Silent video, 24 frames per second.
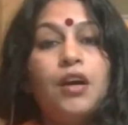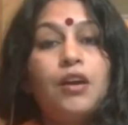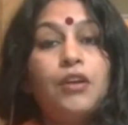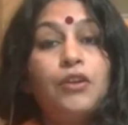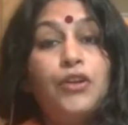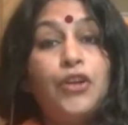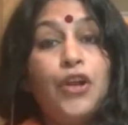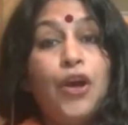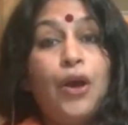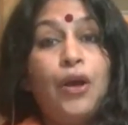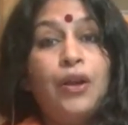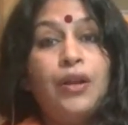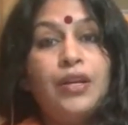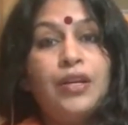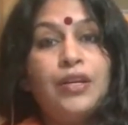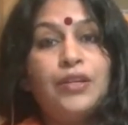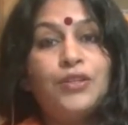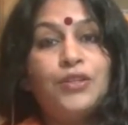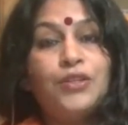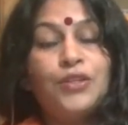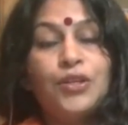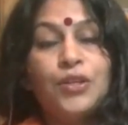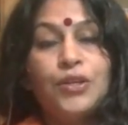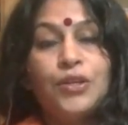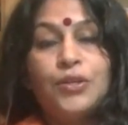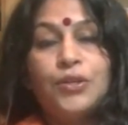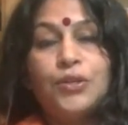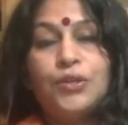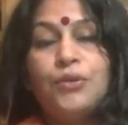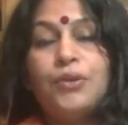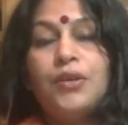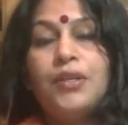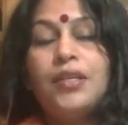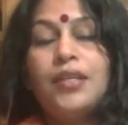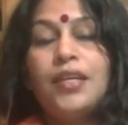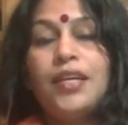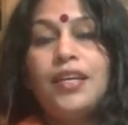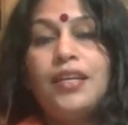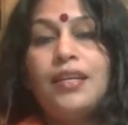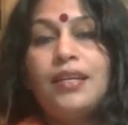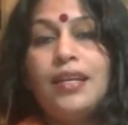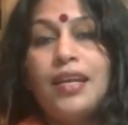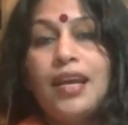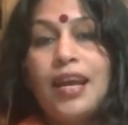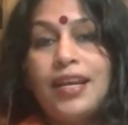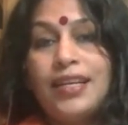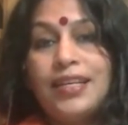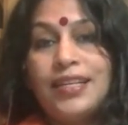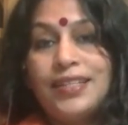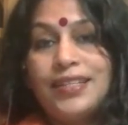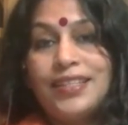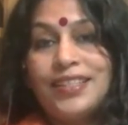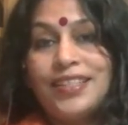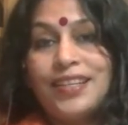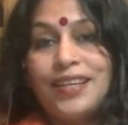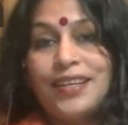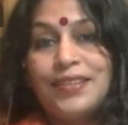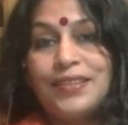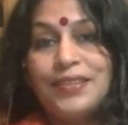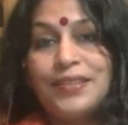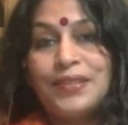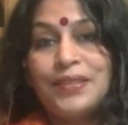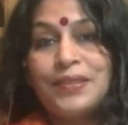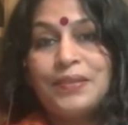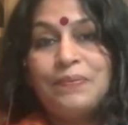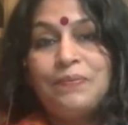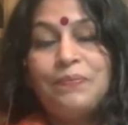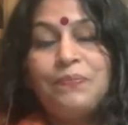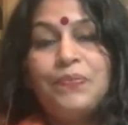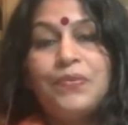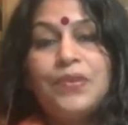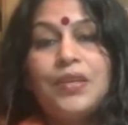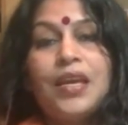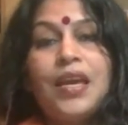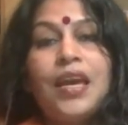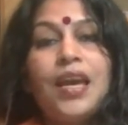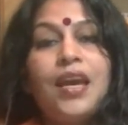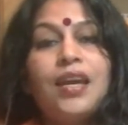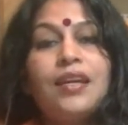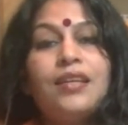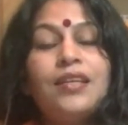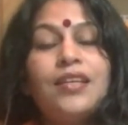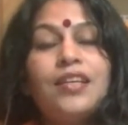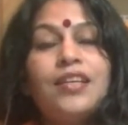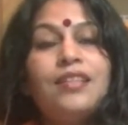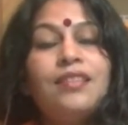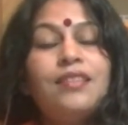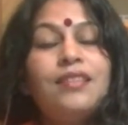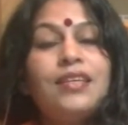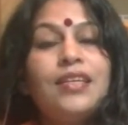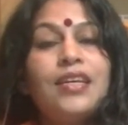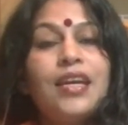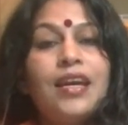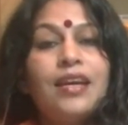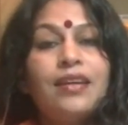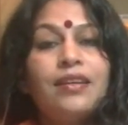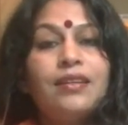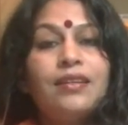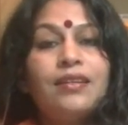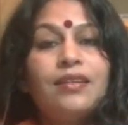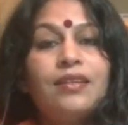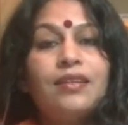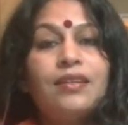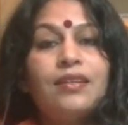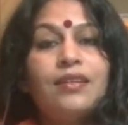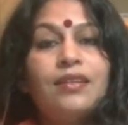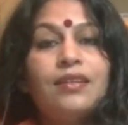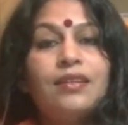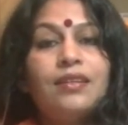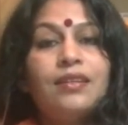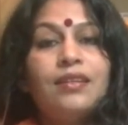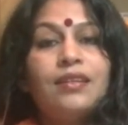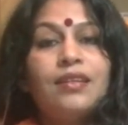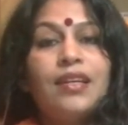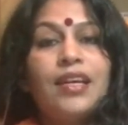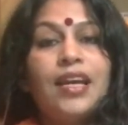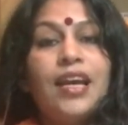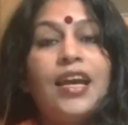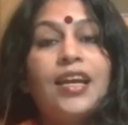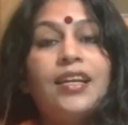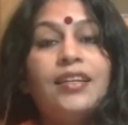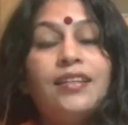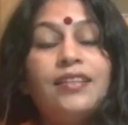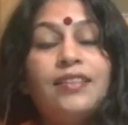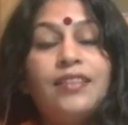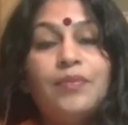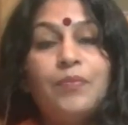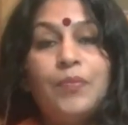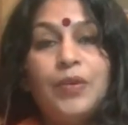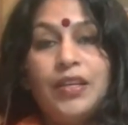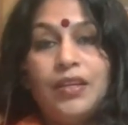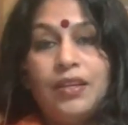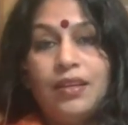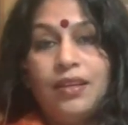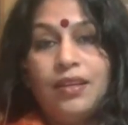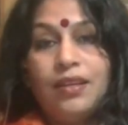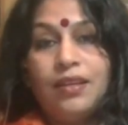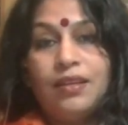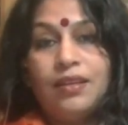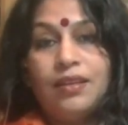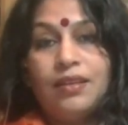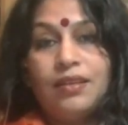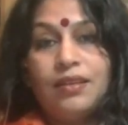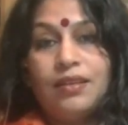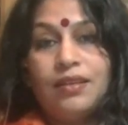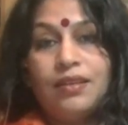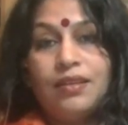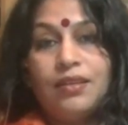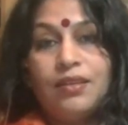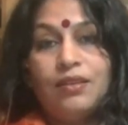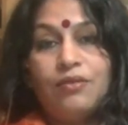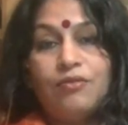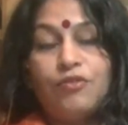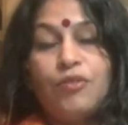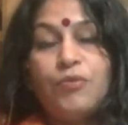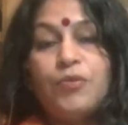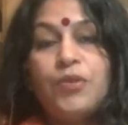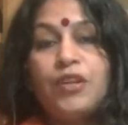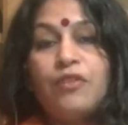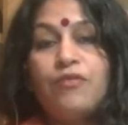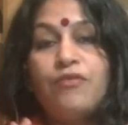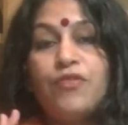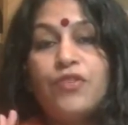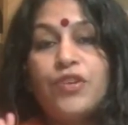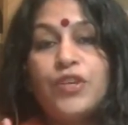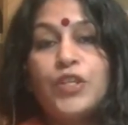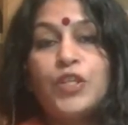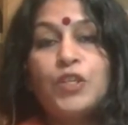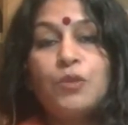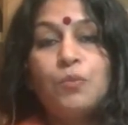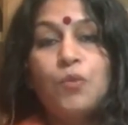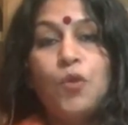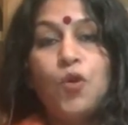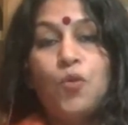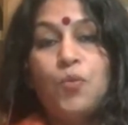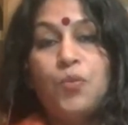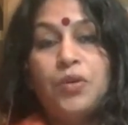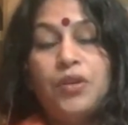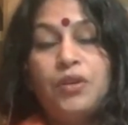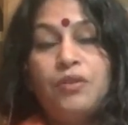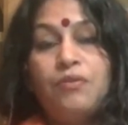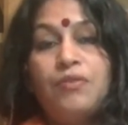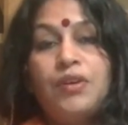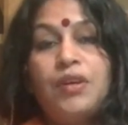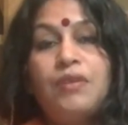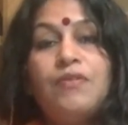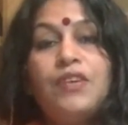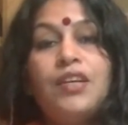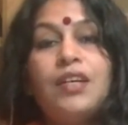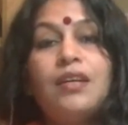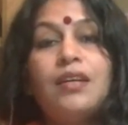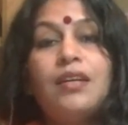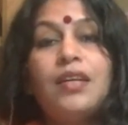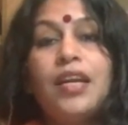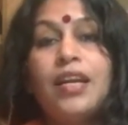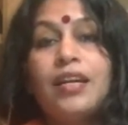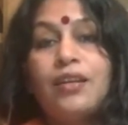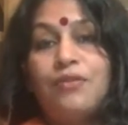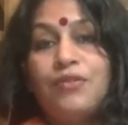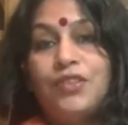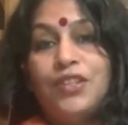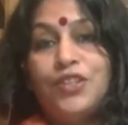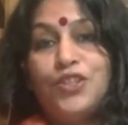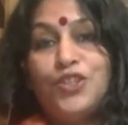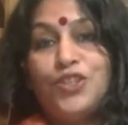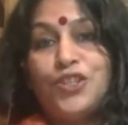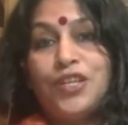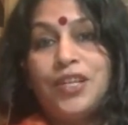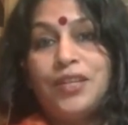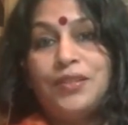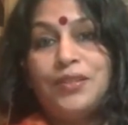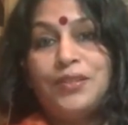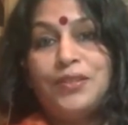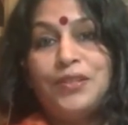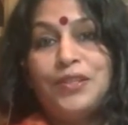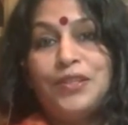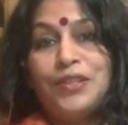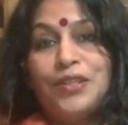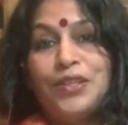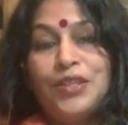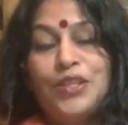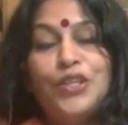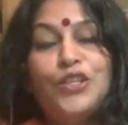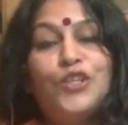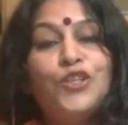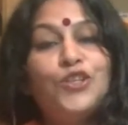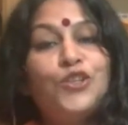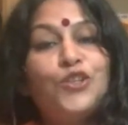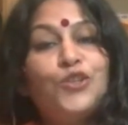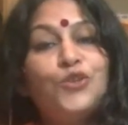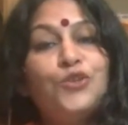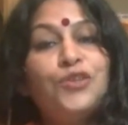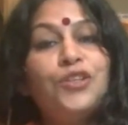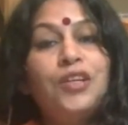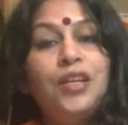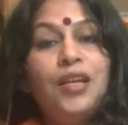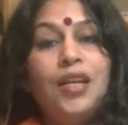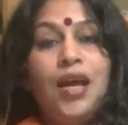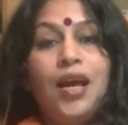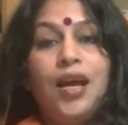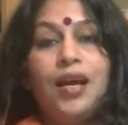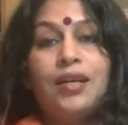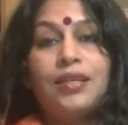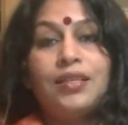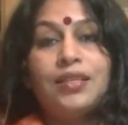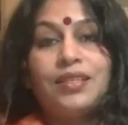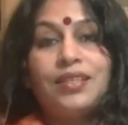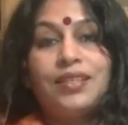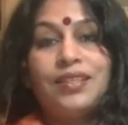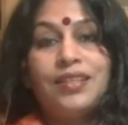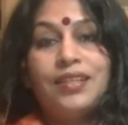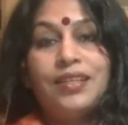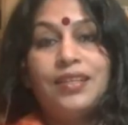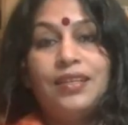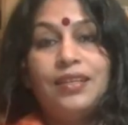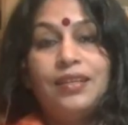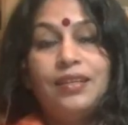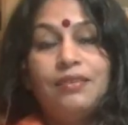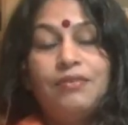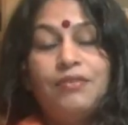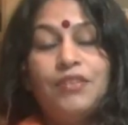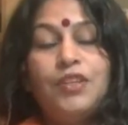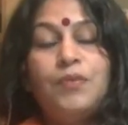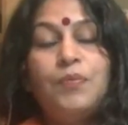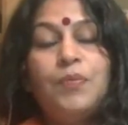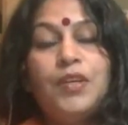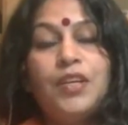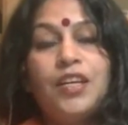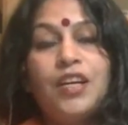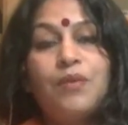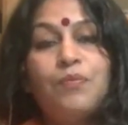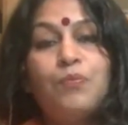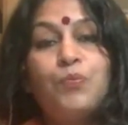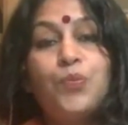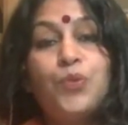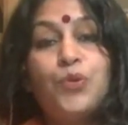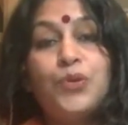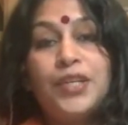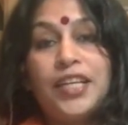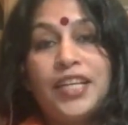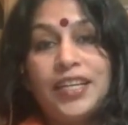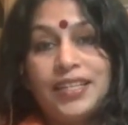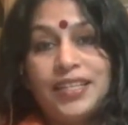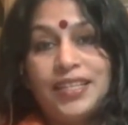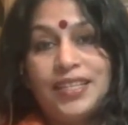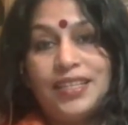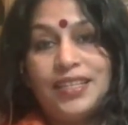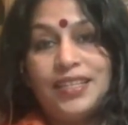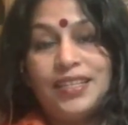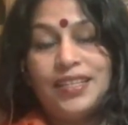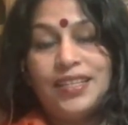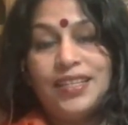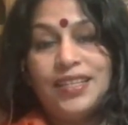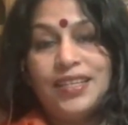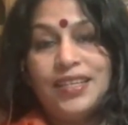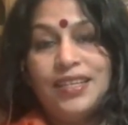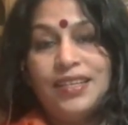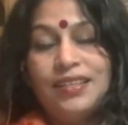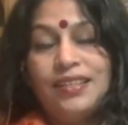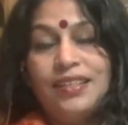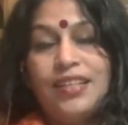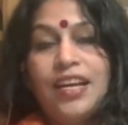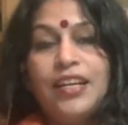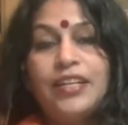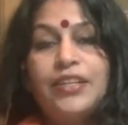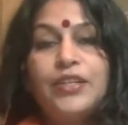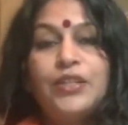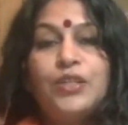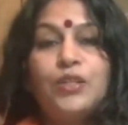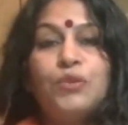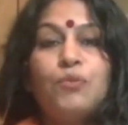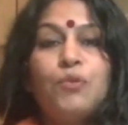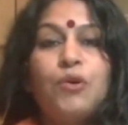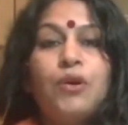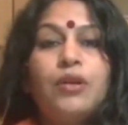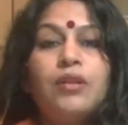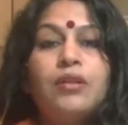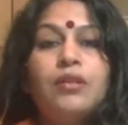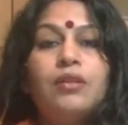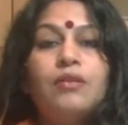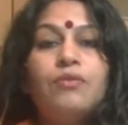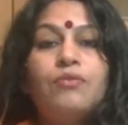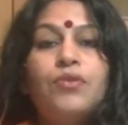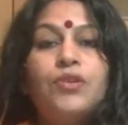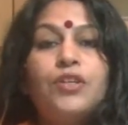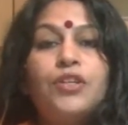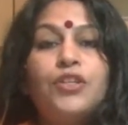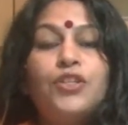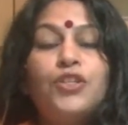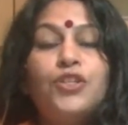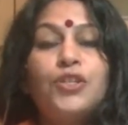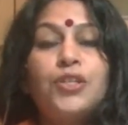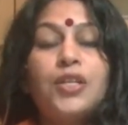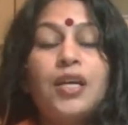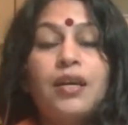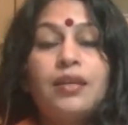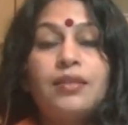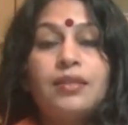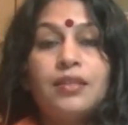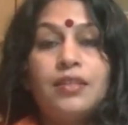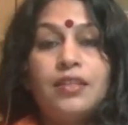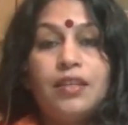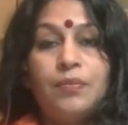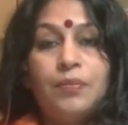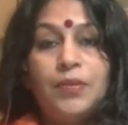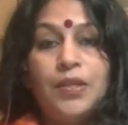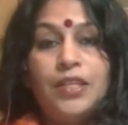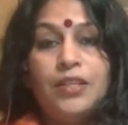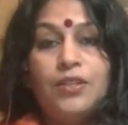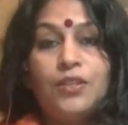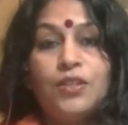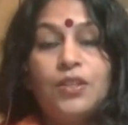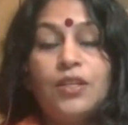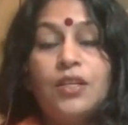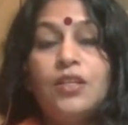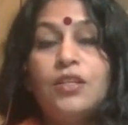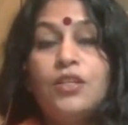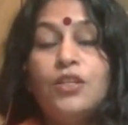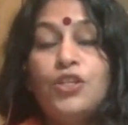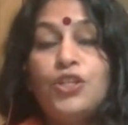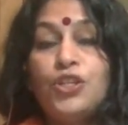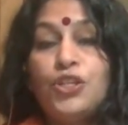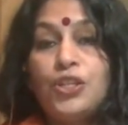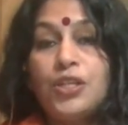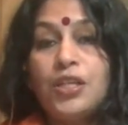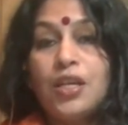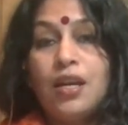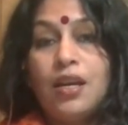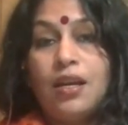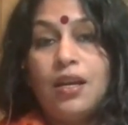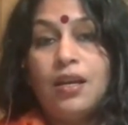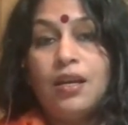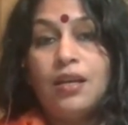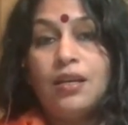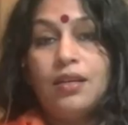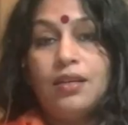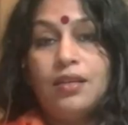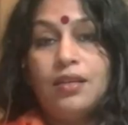a knowledge, so it enlightens us. And in the end and in the beginning, from that first moment when we connect with the Shastra to the last, we become protected. That is what the word Shastra means. Sha